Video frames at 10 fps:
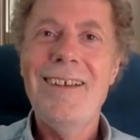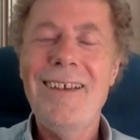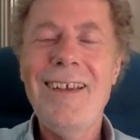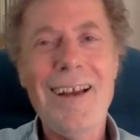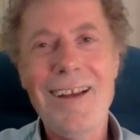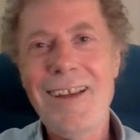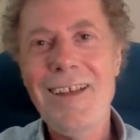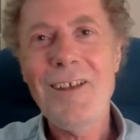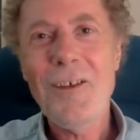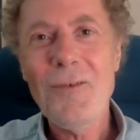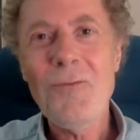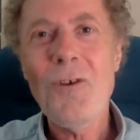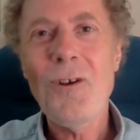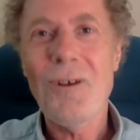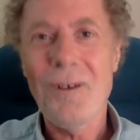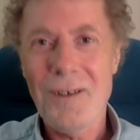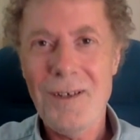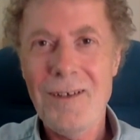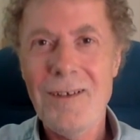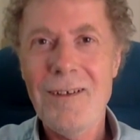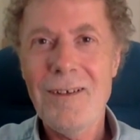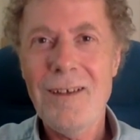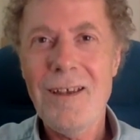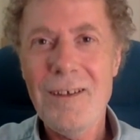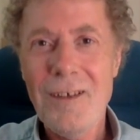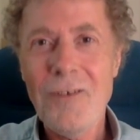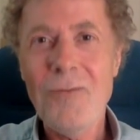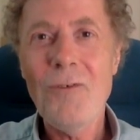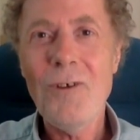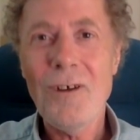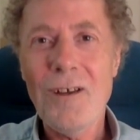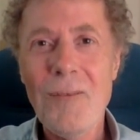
Yeah, it doesn't work. It doesn't work.